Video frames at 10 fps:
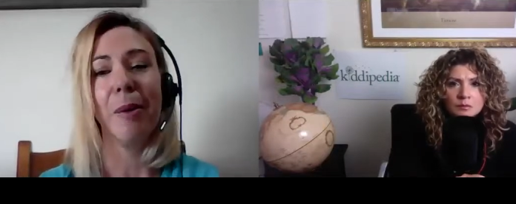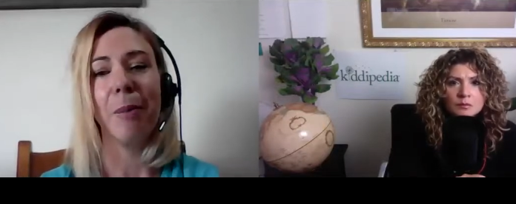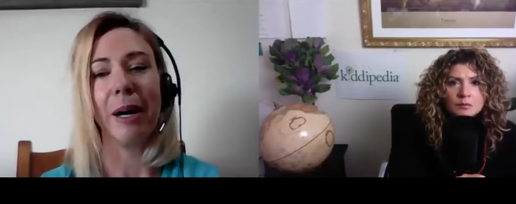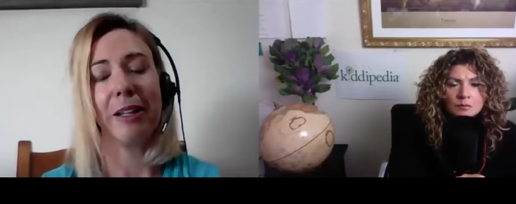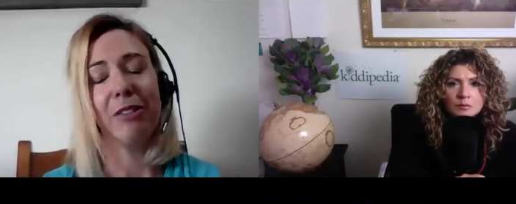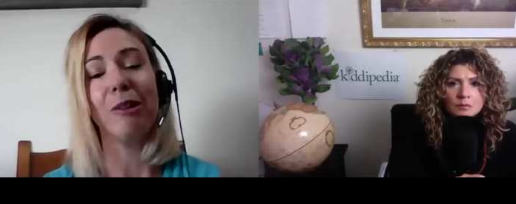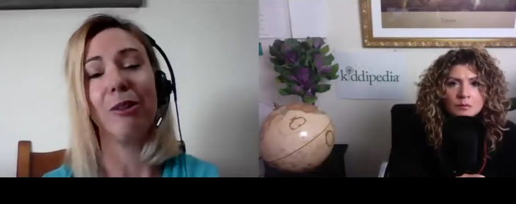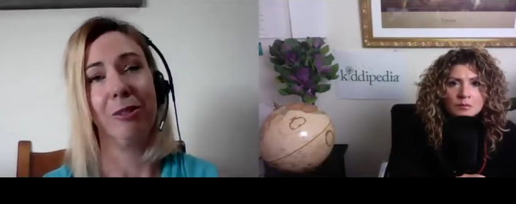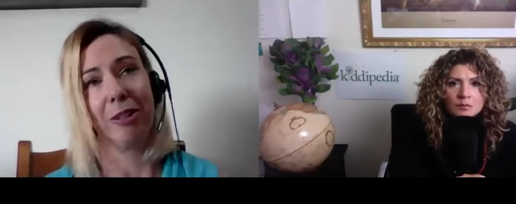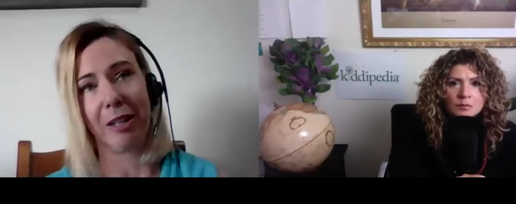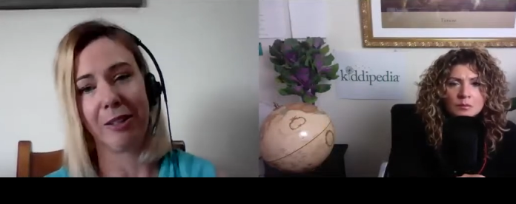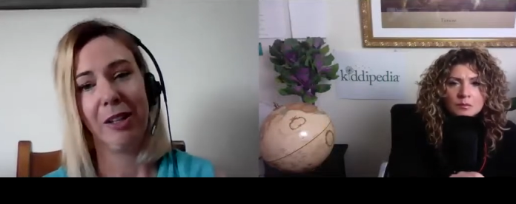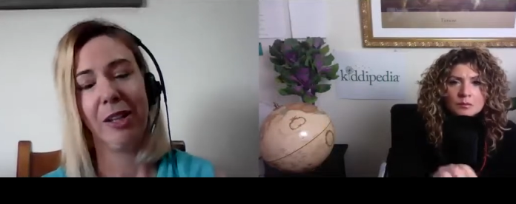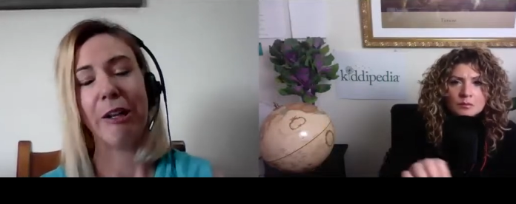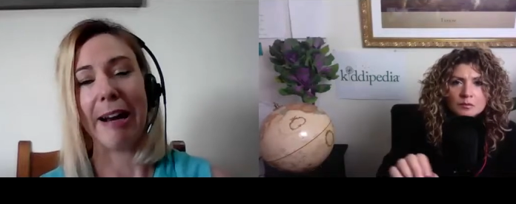Speaker 1: But in the long run,
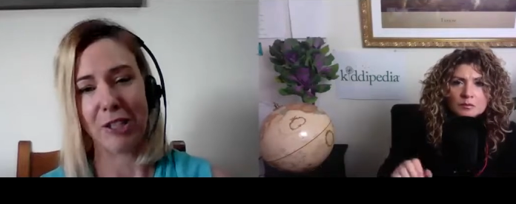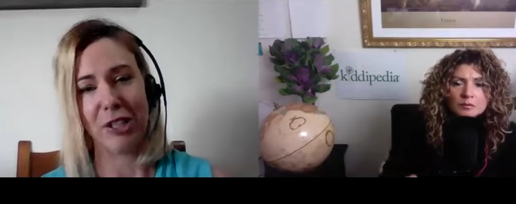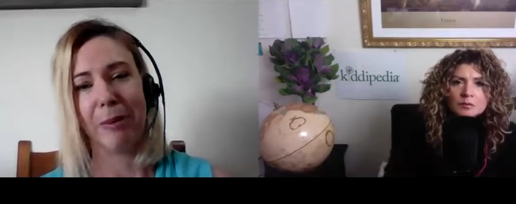you're actually